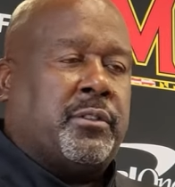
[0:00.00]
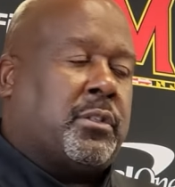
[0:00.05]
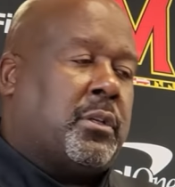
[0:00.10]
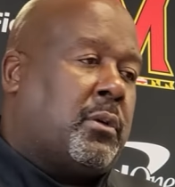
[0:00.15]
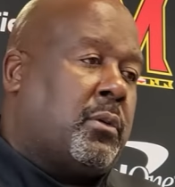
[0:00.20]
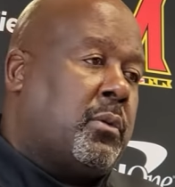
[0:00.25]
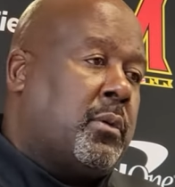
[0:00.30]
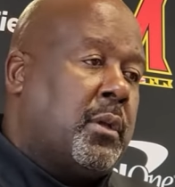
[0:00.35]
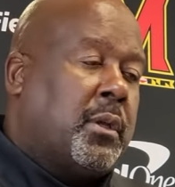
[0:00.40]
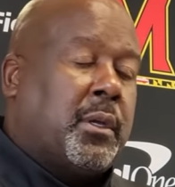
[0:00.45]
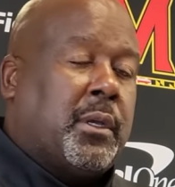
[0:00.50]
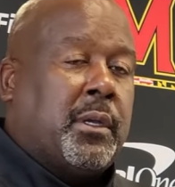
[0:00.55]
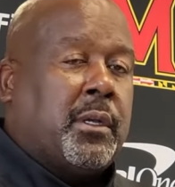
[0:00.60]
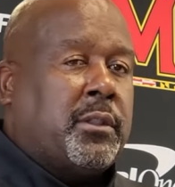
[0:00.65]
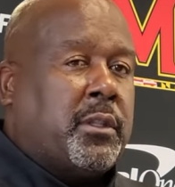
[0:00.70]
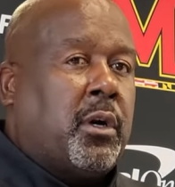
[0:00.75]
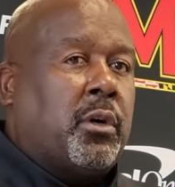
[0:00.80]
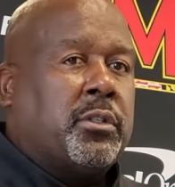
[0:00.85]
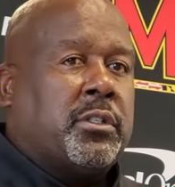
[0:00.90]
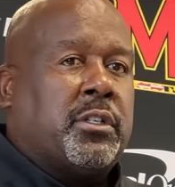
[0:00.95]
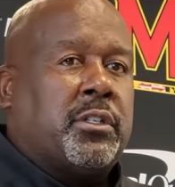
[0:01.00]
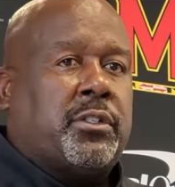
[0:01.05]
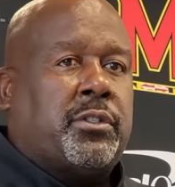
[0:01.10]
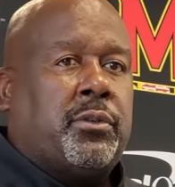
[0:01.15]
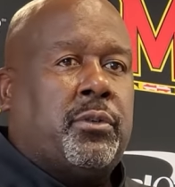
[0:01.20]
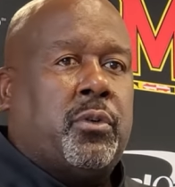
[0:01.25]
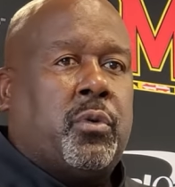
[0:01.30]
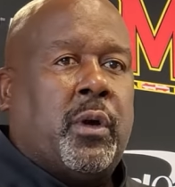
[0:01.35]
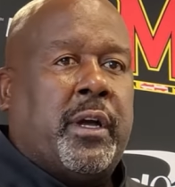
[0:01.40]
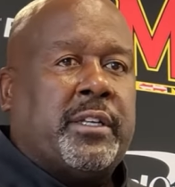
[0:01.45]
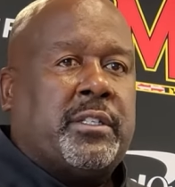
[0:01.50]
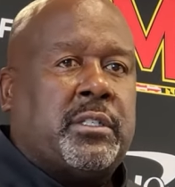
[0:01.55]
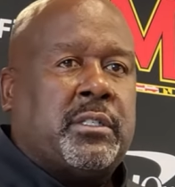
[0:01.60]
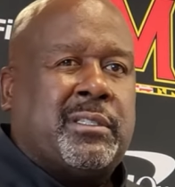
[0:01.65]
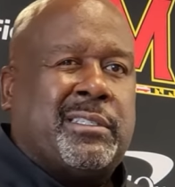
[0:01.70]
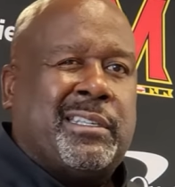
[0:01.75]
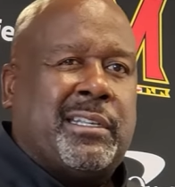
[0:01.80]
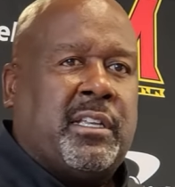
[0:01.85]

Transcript: So those are the two questions.